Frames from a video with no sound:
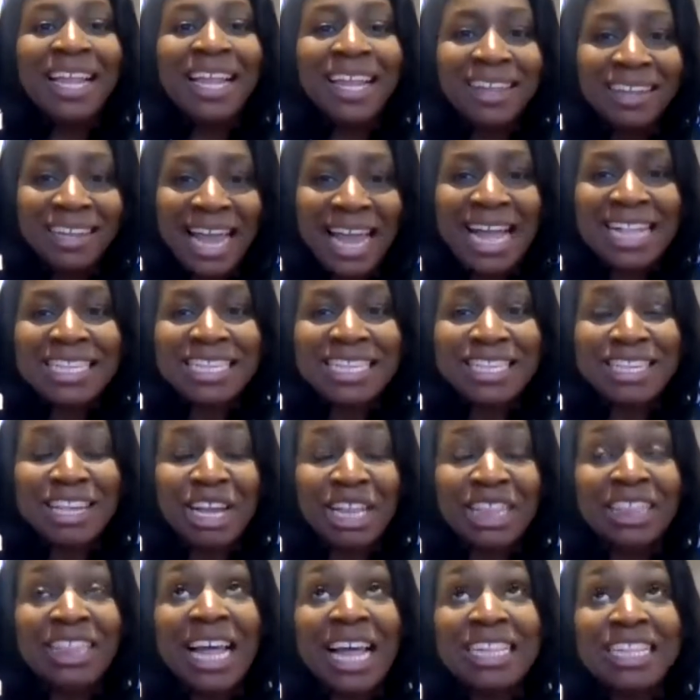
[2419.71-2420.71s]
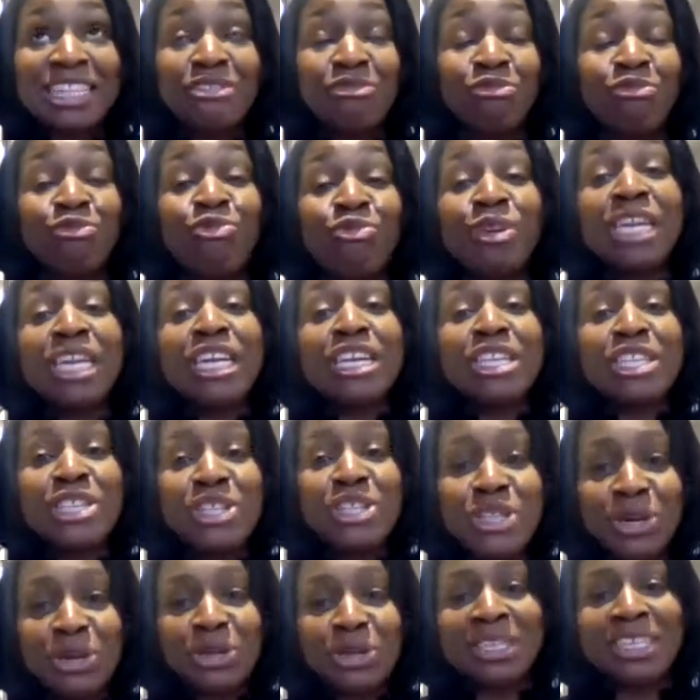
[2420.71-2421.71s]
Let's
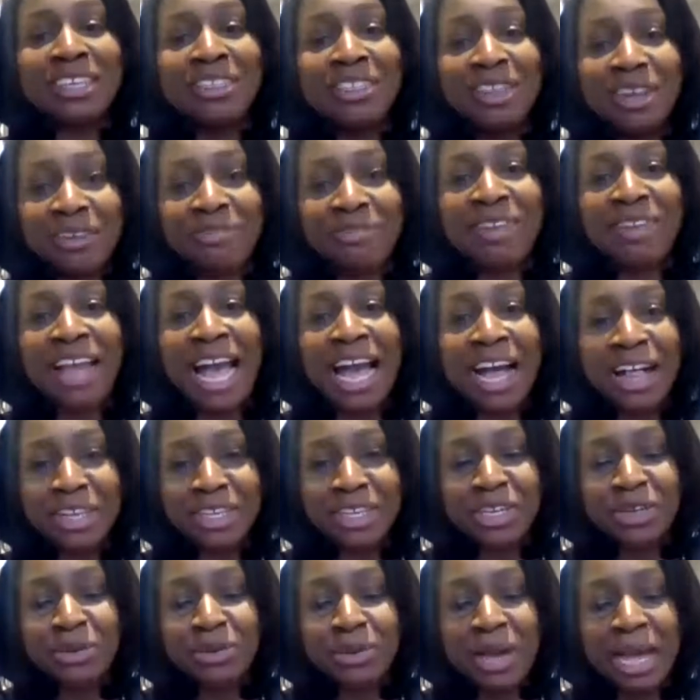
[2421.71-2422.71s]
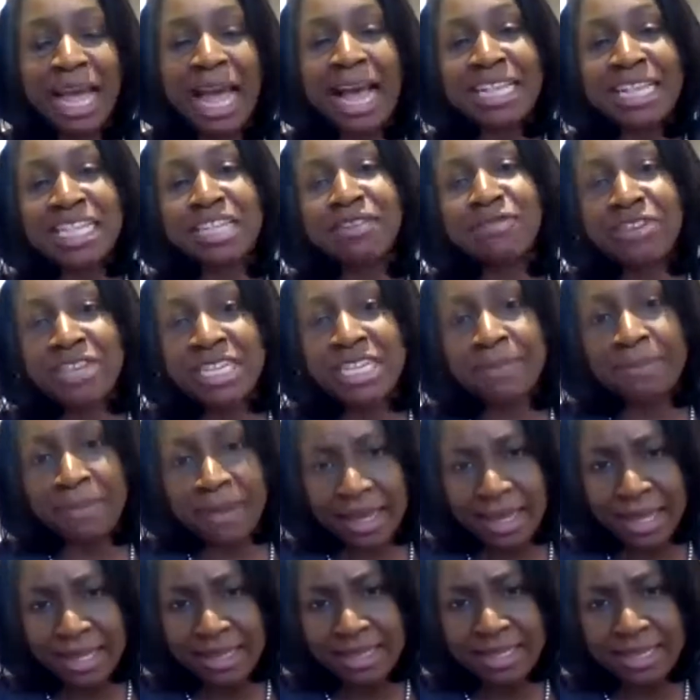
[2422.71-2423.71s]
reassert their value as a
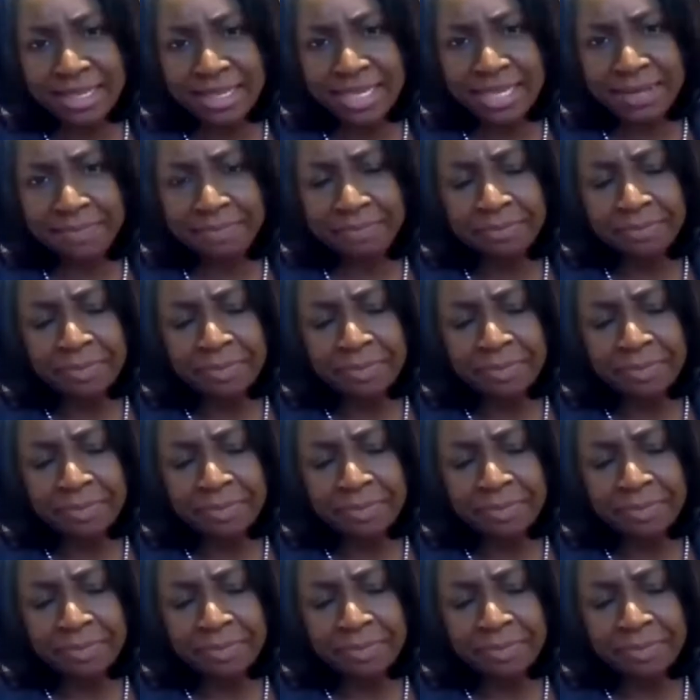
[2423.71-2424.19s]
response.